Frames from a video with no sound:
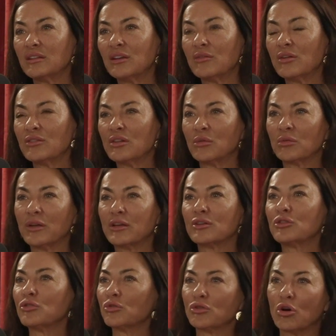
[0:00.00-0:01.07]
Like
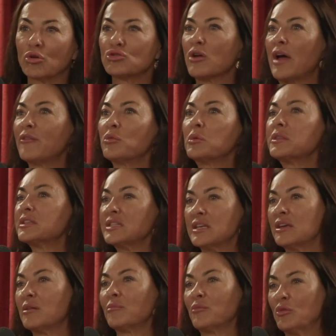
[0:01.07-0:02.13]
you're driving with
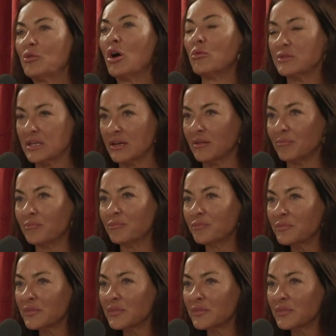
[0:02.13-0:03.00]
Tim. Tim.